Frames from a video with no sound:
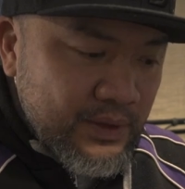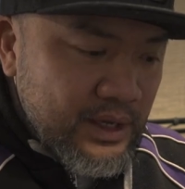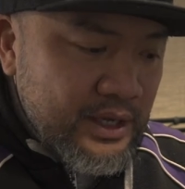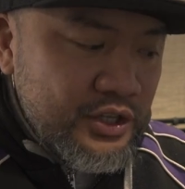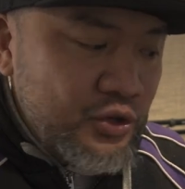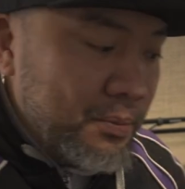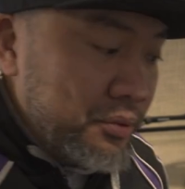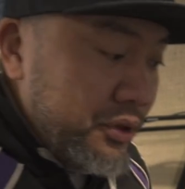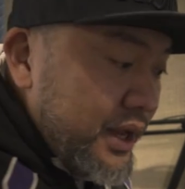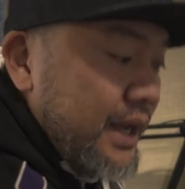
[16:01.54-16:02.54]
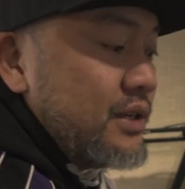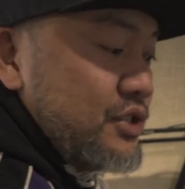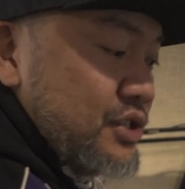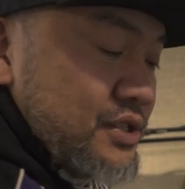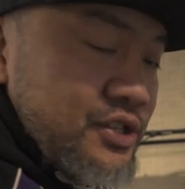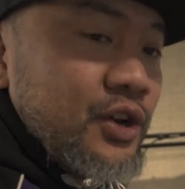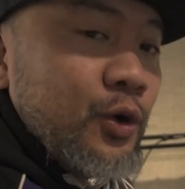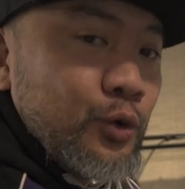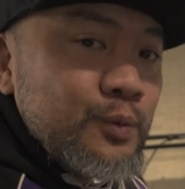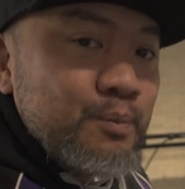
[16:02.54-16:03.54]
and you played just
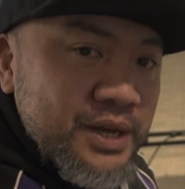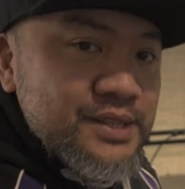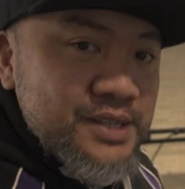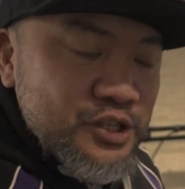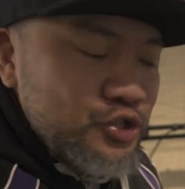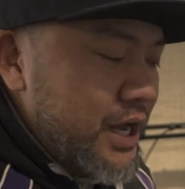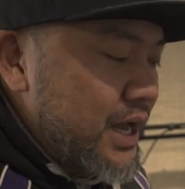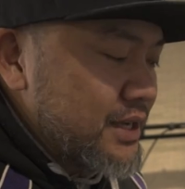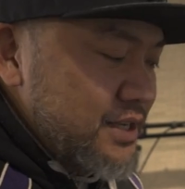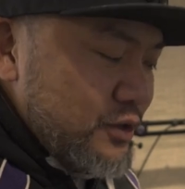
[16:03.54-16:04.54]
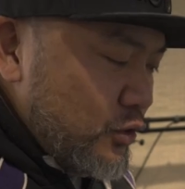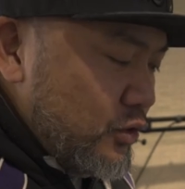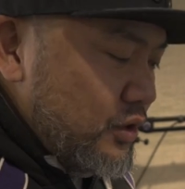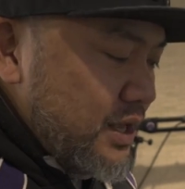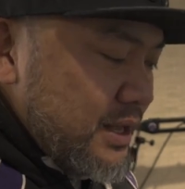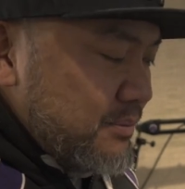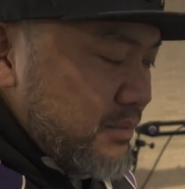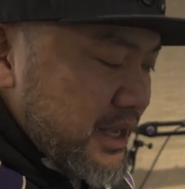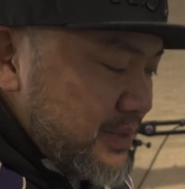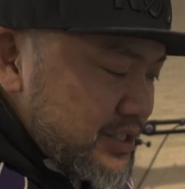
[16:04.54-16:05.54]
mixing tracks and all,
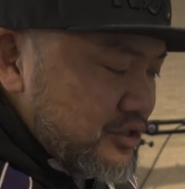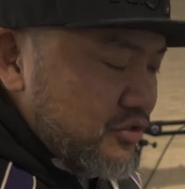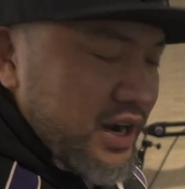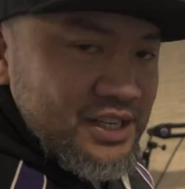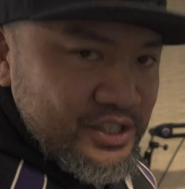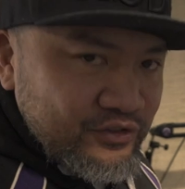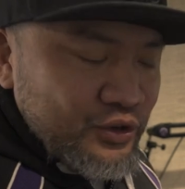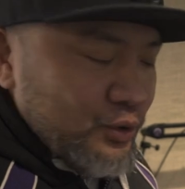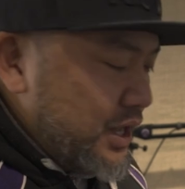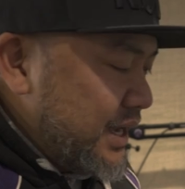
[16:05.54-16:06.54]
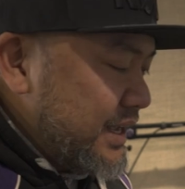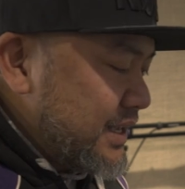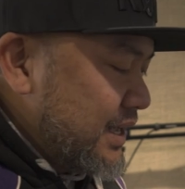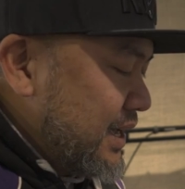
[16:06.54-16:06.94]
maybe scratch if you like,